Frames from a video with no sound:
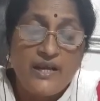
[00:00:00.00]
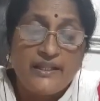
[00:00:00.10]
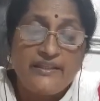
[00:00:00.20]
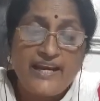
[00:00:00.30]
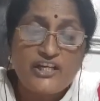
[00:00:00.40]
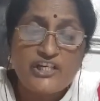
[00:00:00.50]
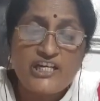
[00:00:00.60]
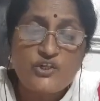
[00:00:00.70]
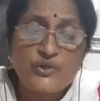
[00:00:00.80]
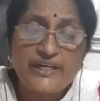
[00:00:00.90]
Then
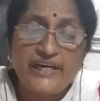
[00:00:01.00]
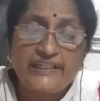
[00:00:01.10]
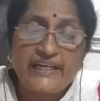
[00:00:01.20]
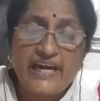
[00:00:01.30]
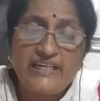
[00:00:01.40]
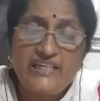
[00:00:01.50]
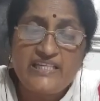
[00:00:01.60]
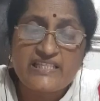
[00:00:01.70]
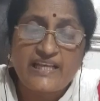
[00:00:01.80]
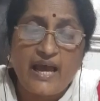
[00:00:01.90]
she took a
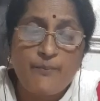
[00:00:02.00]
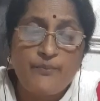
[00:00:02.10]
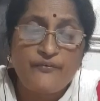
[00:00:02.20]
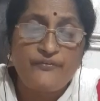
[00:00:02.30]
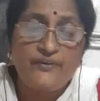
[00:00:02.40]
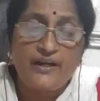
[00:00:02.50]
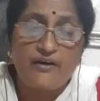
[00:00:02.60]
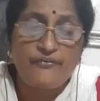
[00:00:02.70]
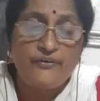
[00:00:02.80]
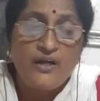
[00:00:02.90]
tiny scrap of dough